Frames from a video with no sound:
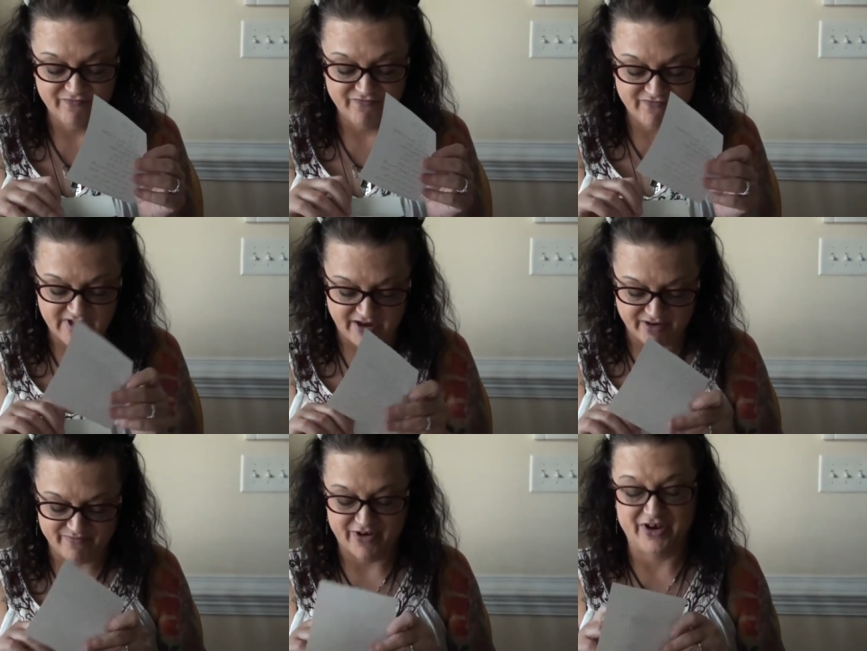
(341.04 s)
Very,
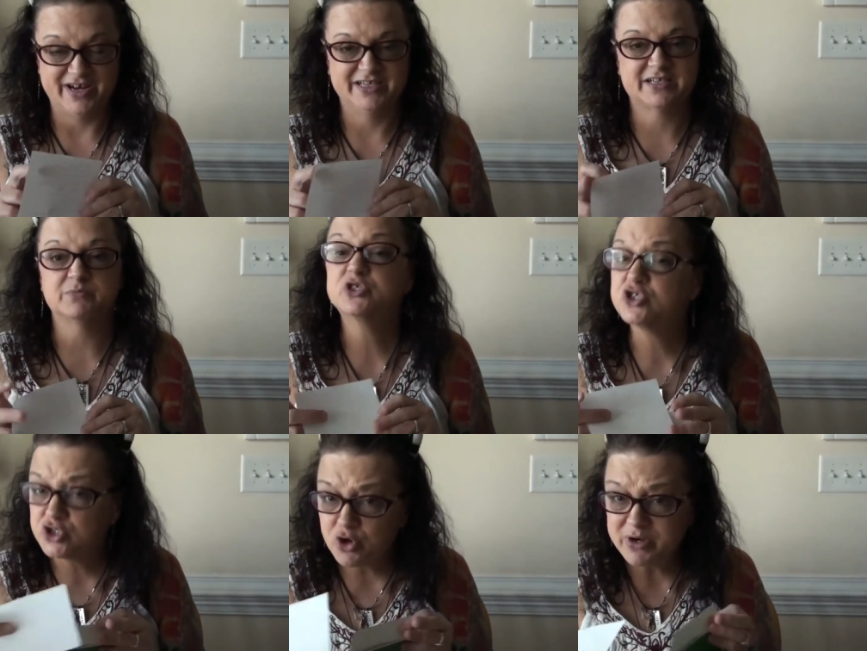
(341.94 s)
very nice. I'm
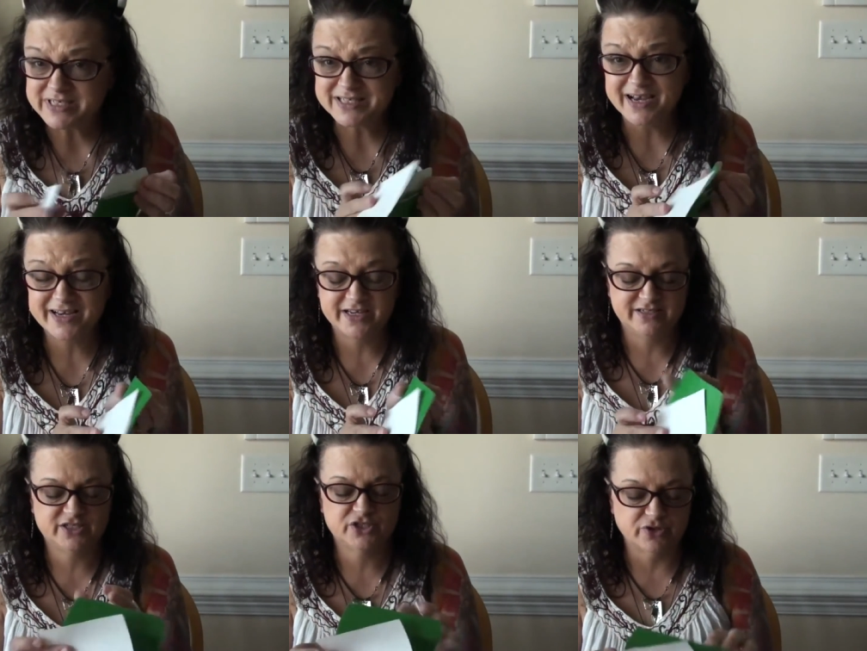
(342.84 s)
so
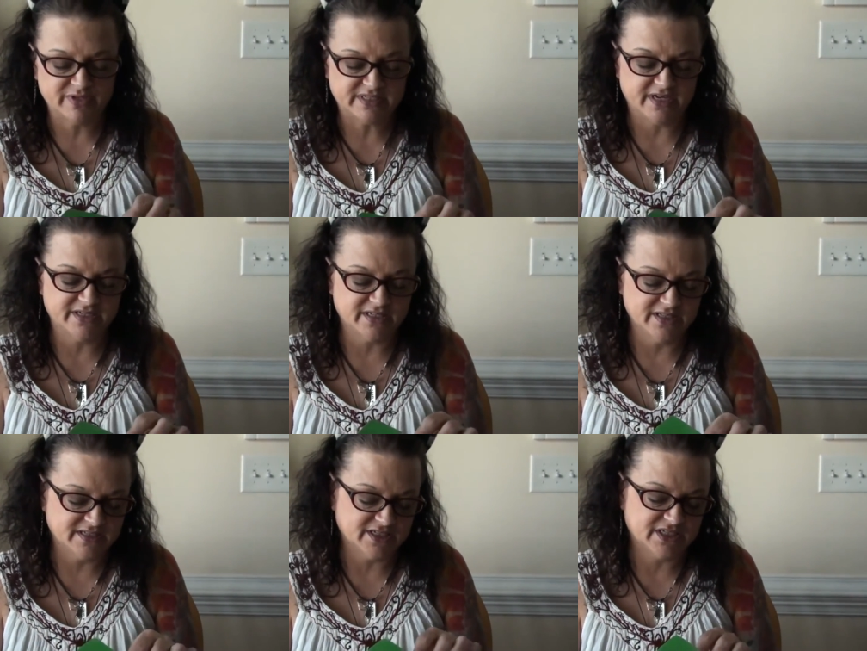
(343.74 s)
excited to
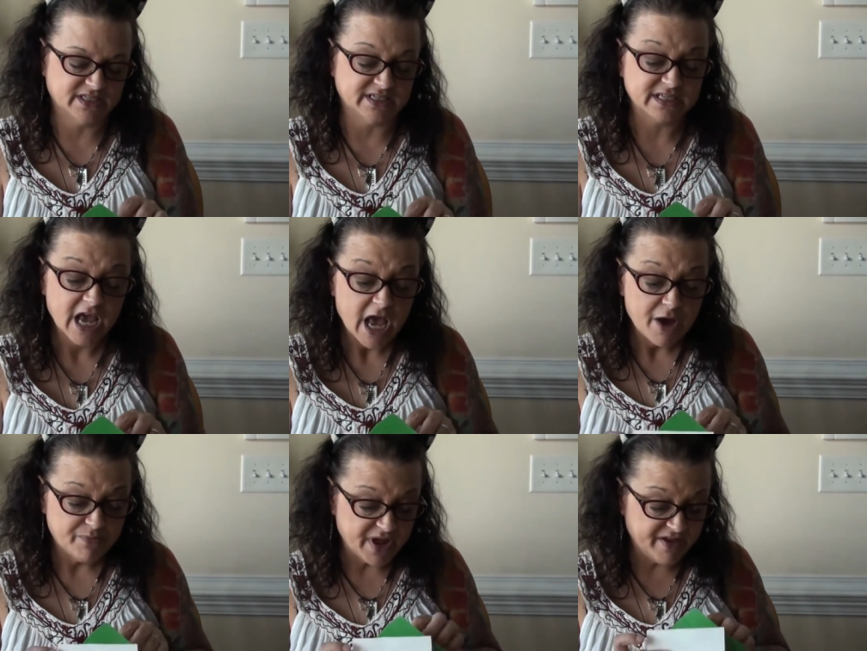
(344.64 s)
listen to this.
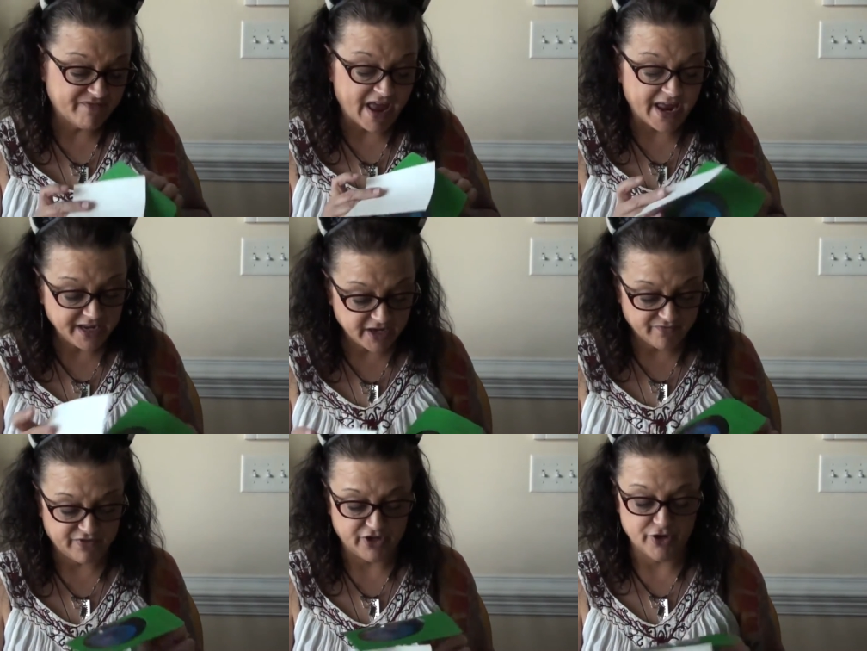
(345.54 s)
But if any
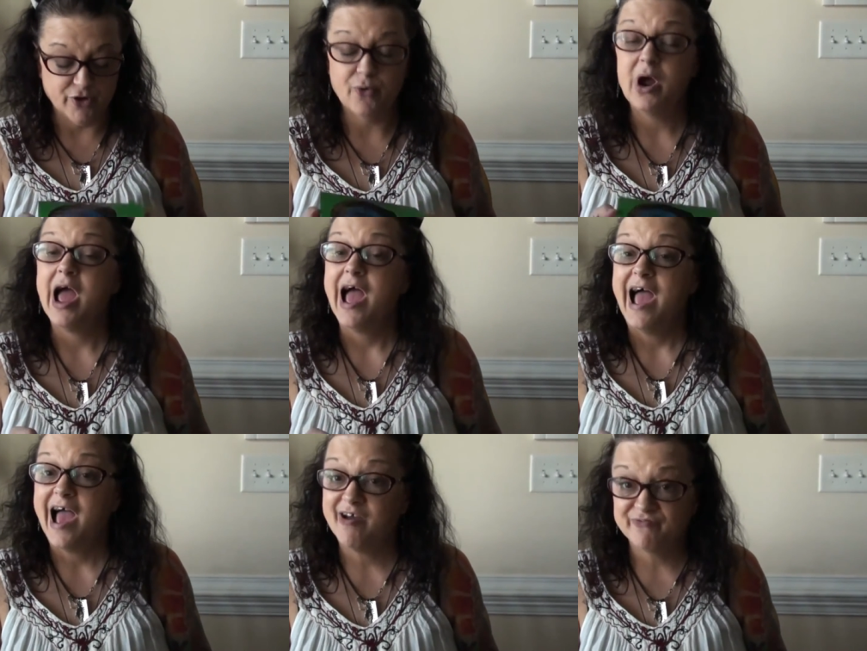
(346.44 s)
of you
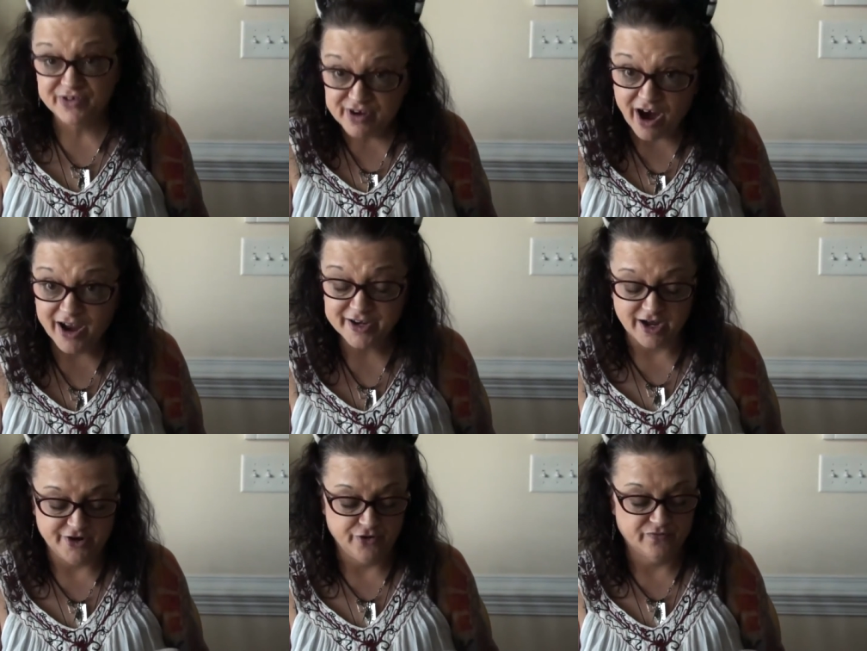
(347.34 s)
have not
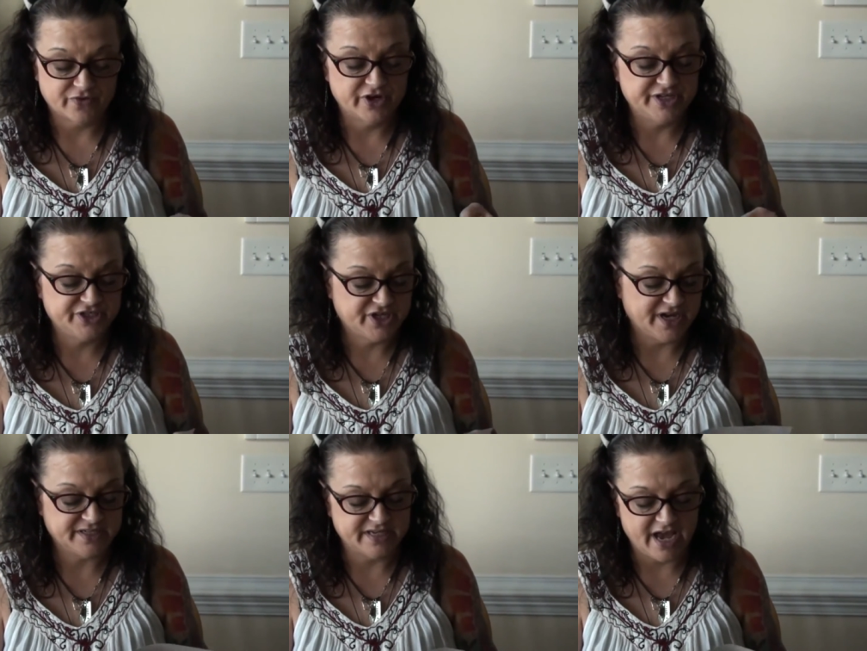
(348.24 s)
gone over and
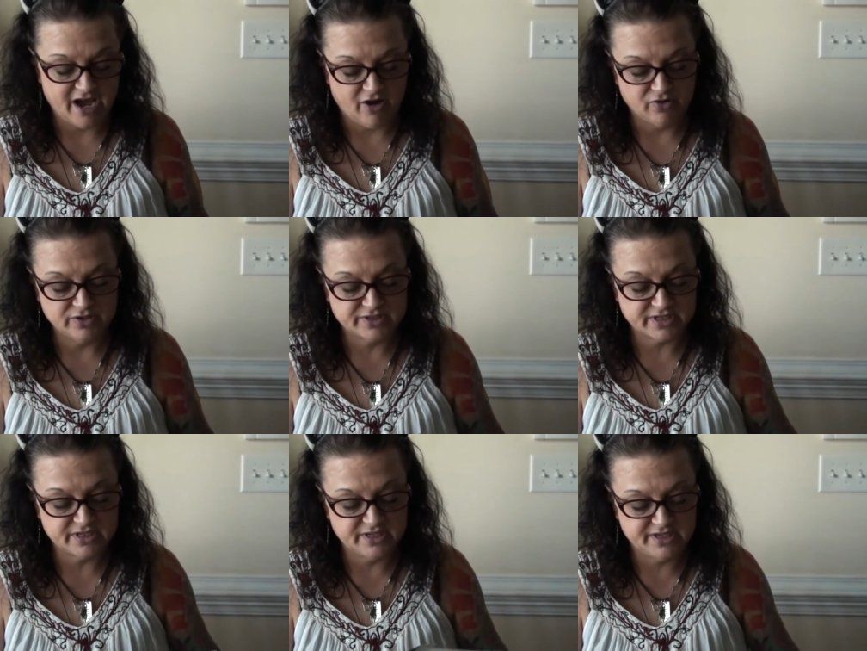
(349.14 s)
checked out
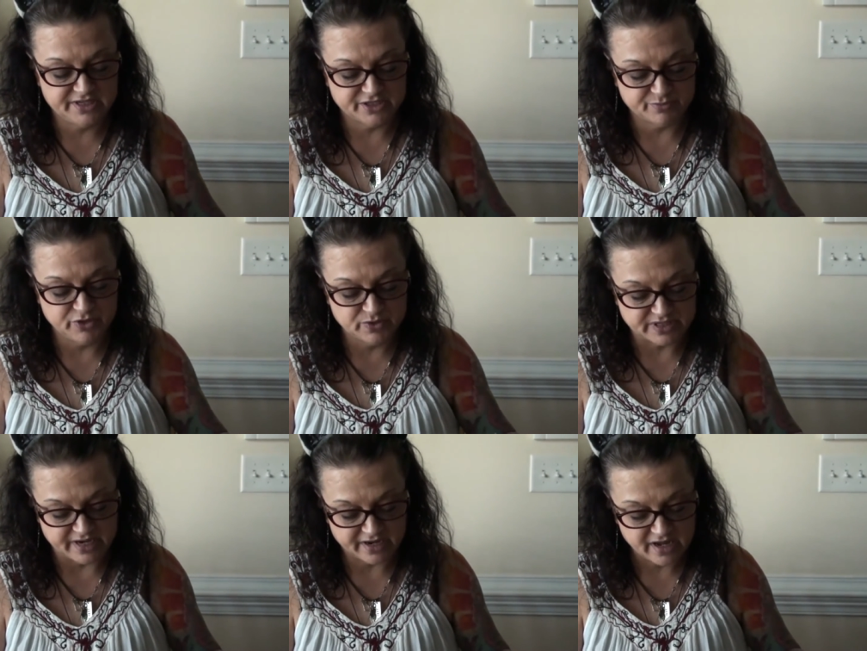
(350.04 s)
his
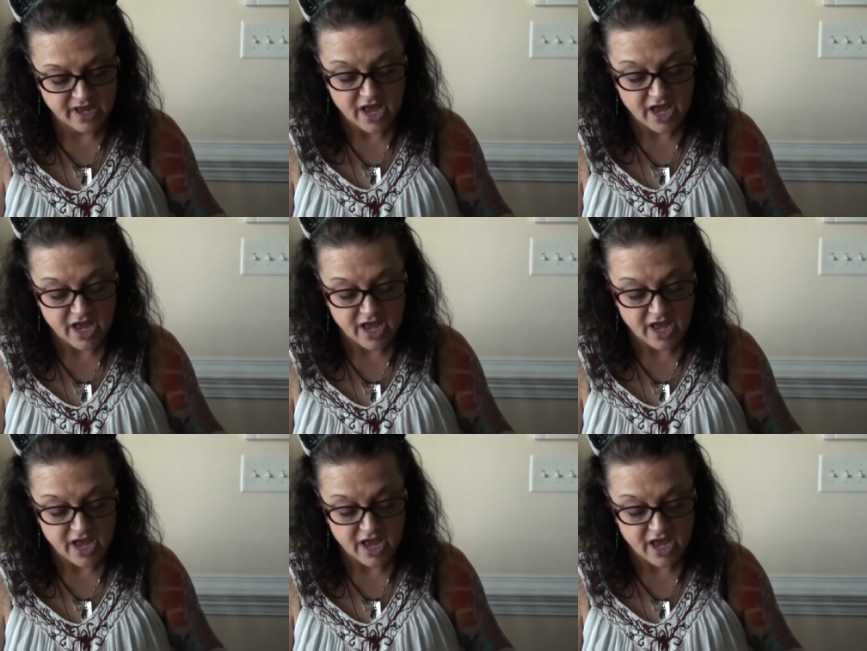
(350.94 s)
music,